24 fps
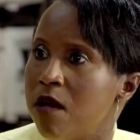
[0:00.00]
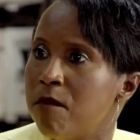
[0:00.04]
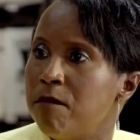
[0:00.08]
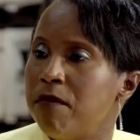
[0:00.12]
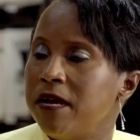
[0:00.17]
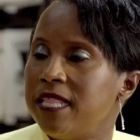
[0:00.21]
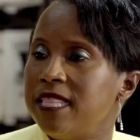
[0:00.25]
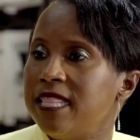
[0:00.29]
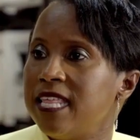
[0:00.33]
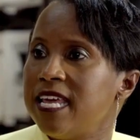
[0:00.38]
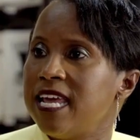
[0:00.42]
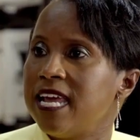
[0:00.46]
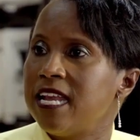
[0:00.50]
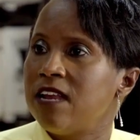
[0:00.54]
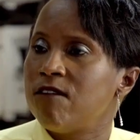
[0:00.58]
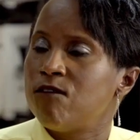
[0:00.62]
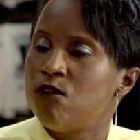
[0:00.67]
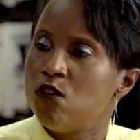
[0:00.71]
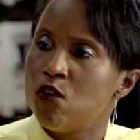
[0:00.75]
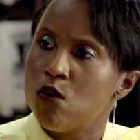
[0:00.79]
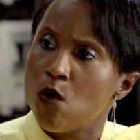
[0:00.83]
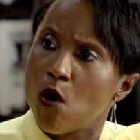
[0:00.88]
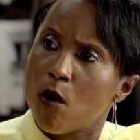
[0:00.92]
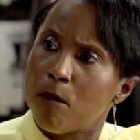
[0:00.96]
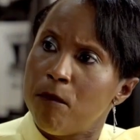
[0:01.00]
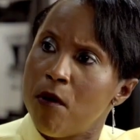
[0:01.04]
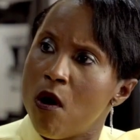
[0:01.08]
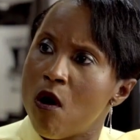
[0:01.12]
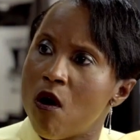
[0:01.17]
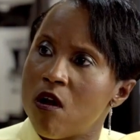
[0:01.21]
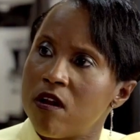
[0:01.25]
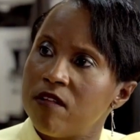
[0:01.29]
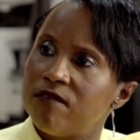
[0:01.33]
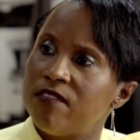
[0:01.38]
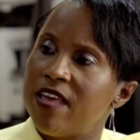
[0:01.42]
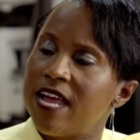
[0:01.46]
But then if you are
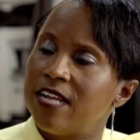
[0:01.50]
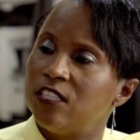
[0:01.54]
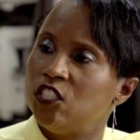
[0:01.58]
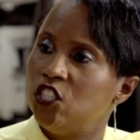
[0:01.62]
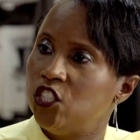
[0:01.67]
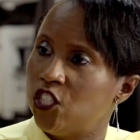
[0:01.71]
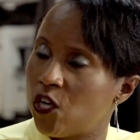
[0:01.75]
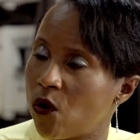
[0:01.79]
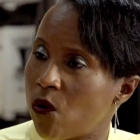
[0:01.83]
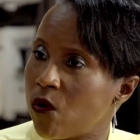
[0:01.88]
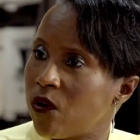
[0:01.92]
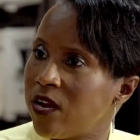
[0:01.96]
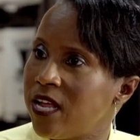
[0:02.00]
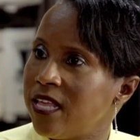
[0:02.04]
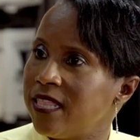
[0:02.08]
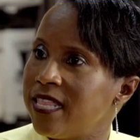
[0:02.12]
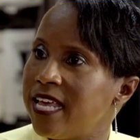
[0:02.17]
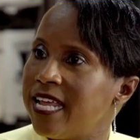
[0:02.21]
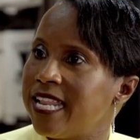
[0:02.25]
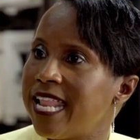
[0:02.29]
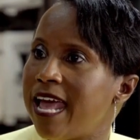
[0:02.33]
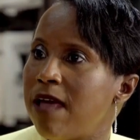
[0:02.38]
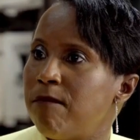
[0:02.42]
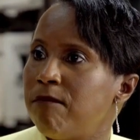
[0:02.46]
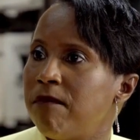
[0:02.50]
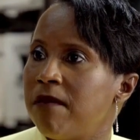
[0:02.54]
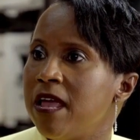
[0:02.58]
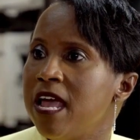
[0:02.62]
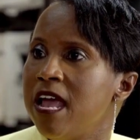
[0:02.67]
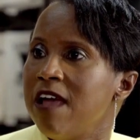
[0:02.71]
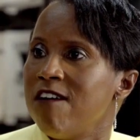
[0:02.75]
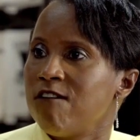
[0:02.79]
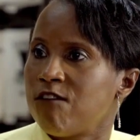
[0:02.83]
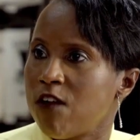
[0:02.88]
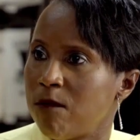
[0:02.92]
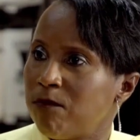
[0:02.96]
part of that journey, then that
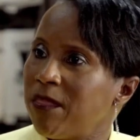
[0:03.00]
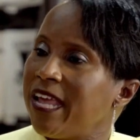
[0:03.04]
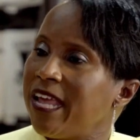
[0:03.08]
from